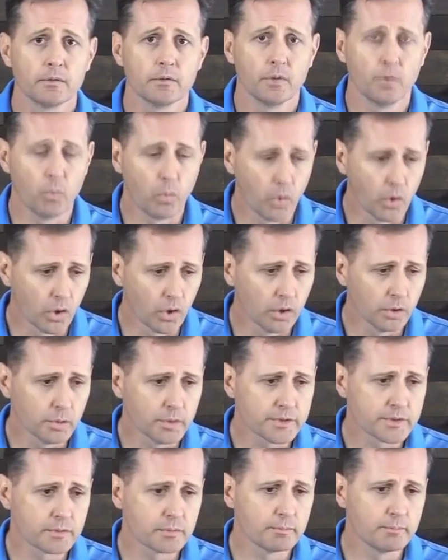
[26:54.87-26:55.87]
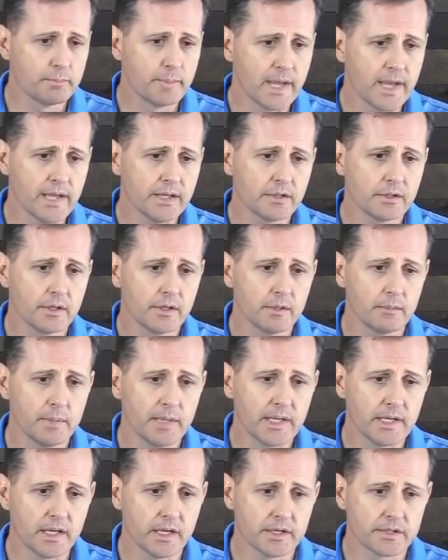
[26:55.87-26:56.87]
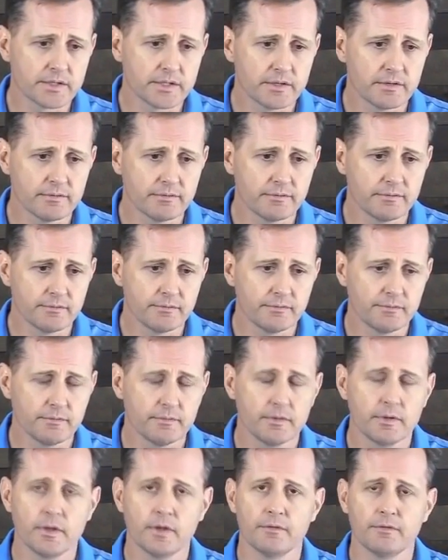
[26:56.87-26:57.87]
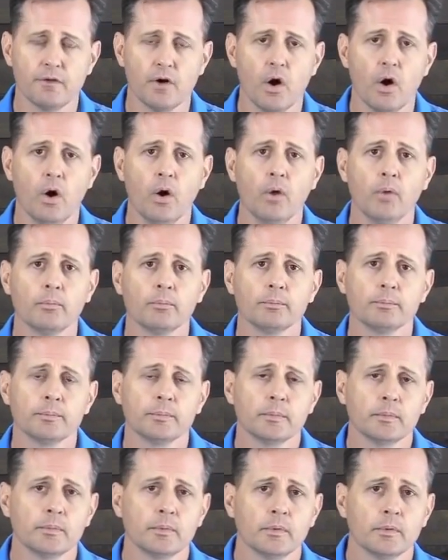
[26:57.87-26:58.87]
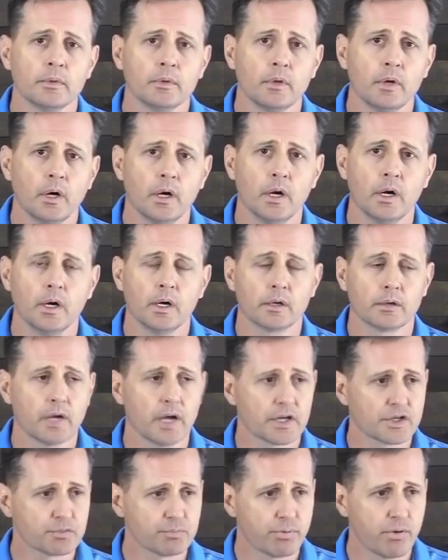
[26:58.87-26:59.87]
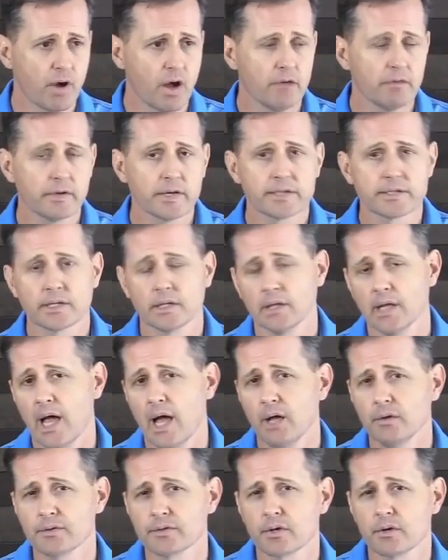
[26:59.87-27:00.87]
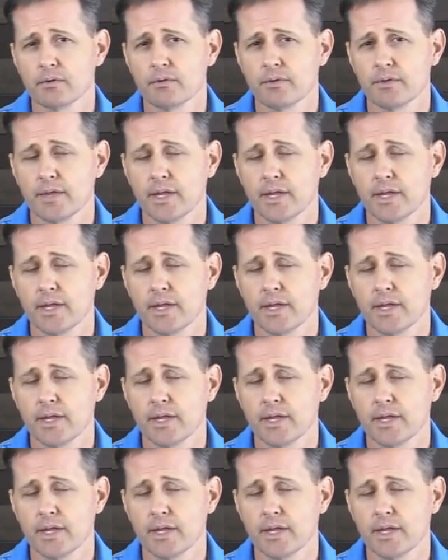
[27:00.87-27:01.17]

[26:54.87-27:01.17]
The world was bent because of the fall. God's providence allowed certain